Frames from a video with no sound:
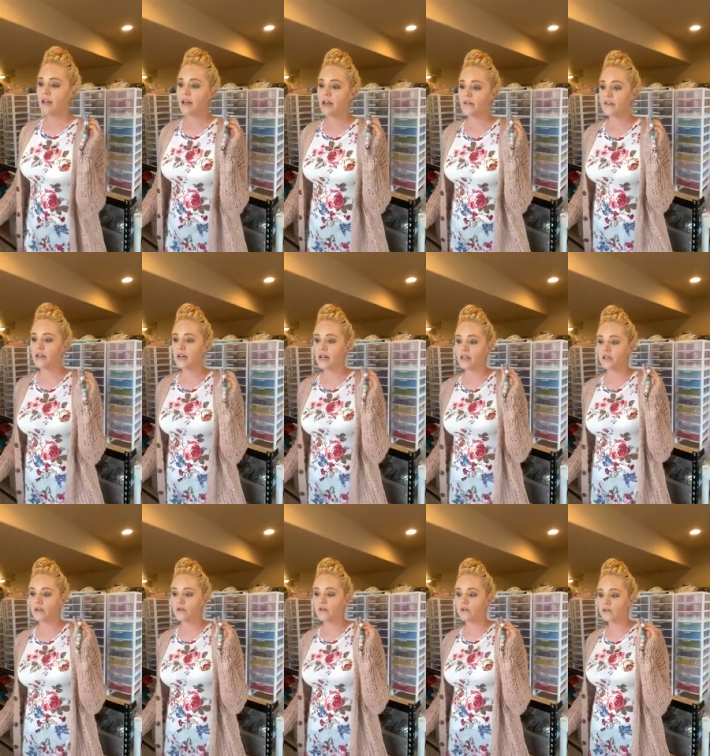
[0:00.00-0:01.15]
and then I
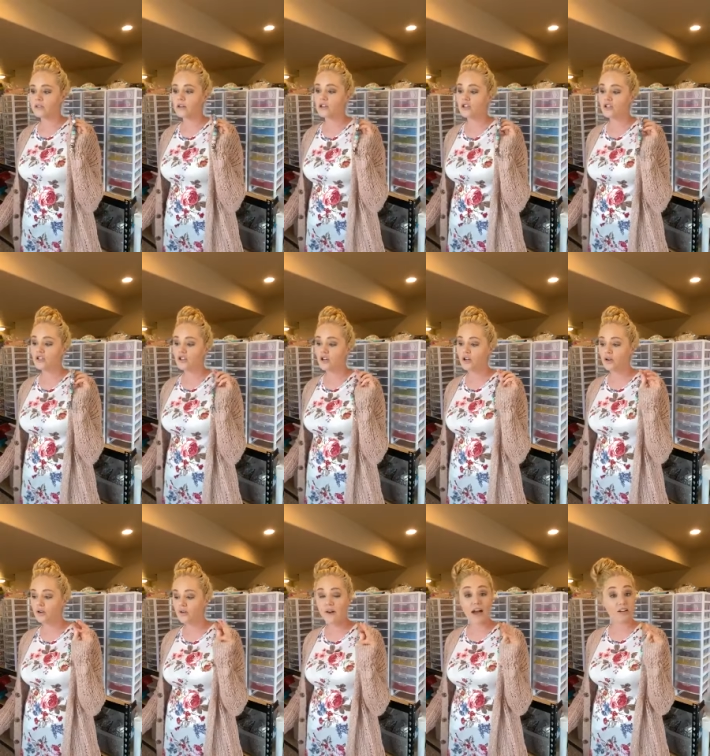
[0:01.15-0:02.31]
use
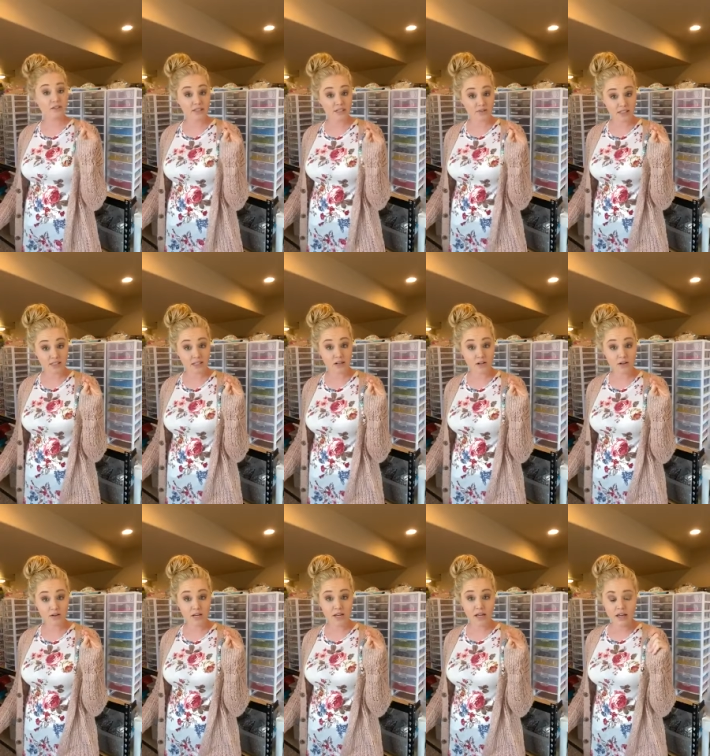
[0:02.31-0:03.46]
two factories for silicone
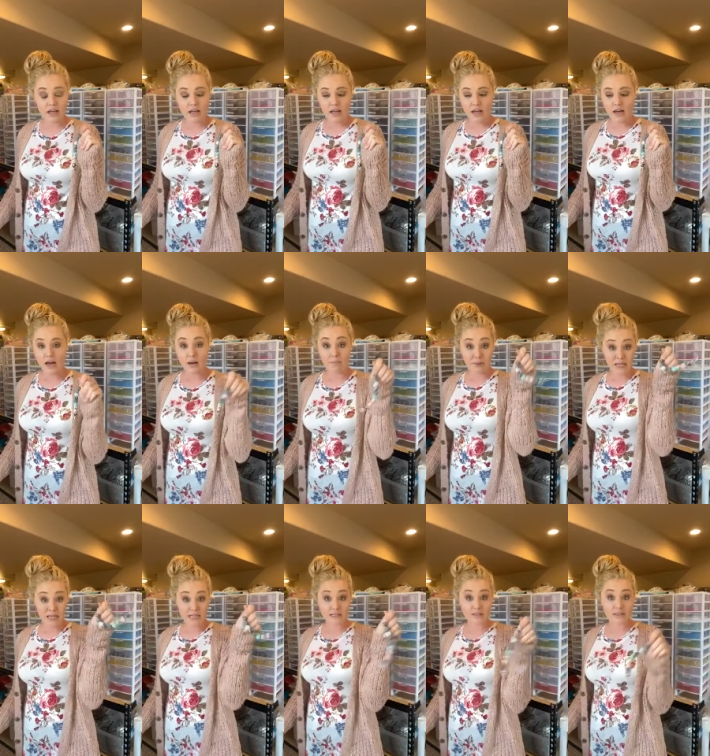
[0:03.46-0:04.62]
um,
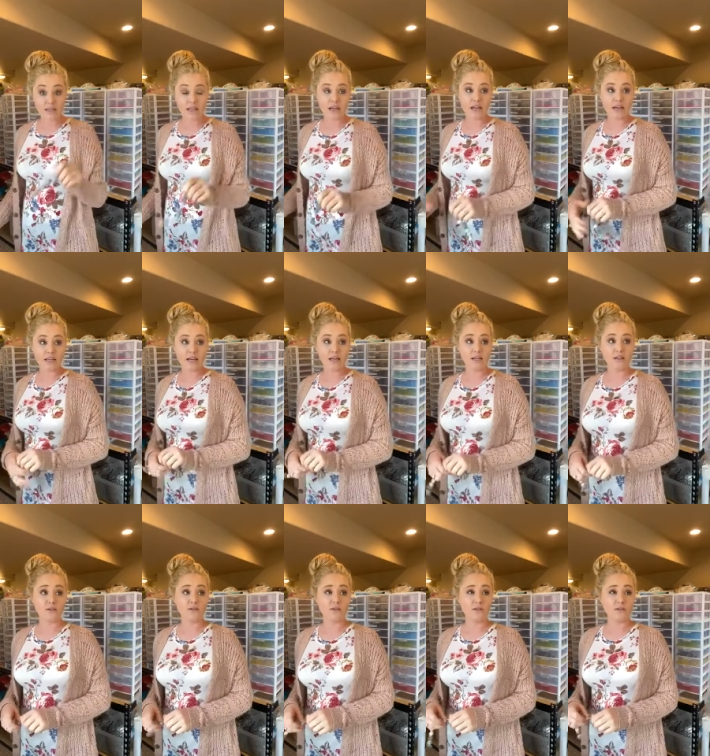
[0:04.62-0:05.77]
beads, and I
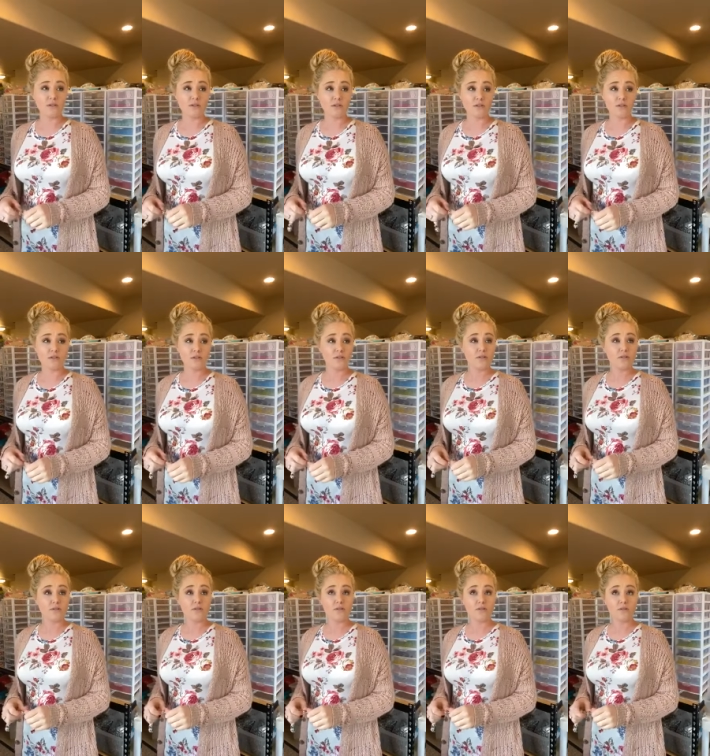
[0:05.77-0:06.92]
use
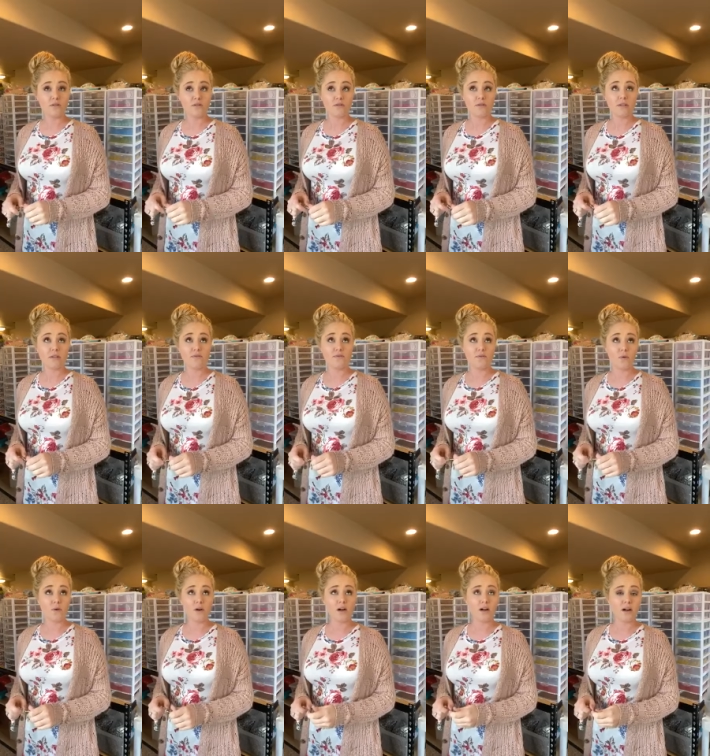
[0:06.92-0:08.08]
two, three,
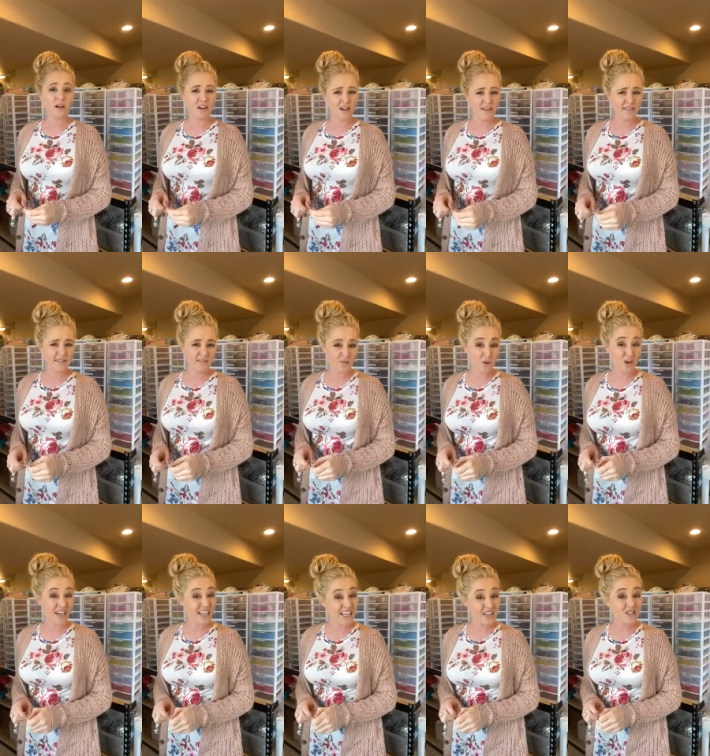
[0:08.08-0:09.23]
four,
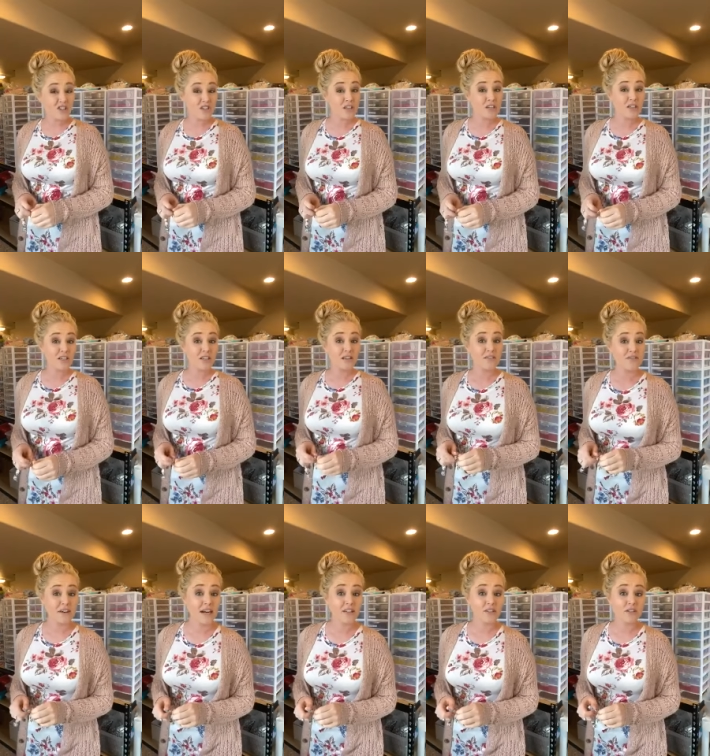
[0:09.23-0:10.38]
four-ish
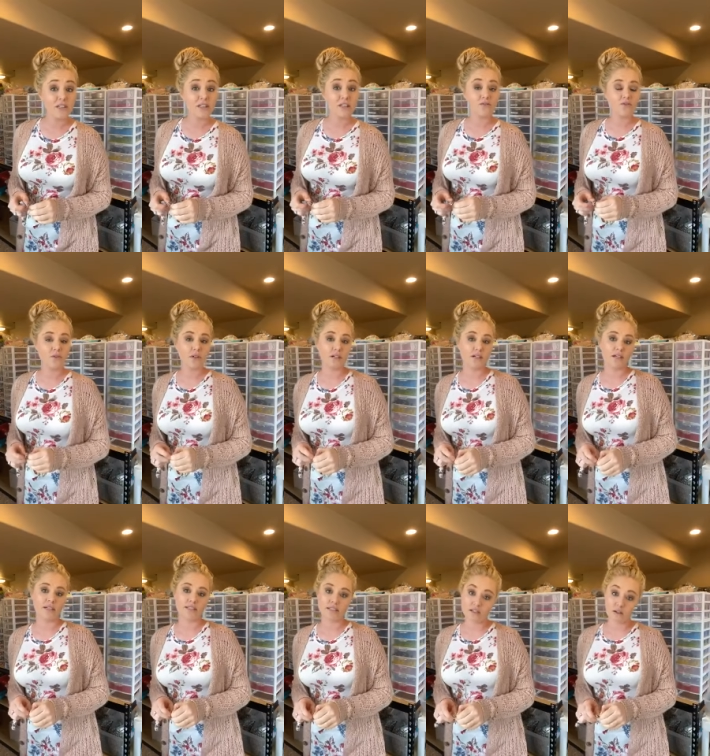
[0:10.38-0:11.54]
factories for
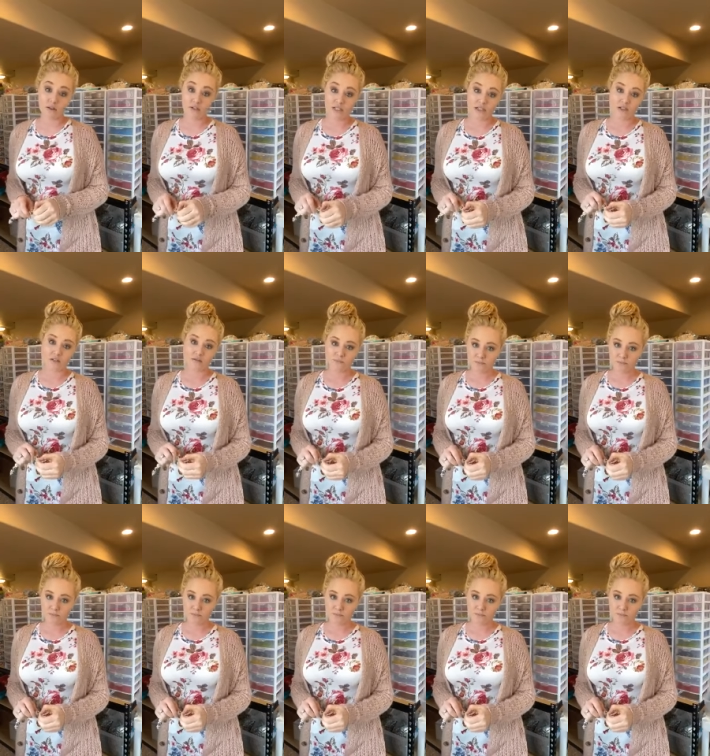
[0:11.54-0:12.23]
silicone teethers.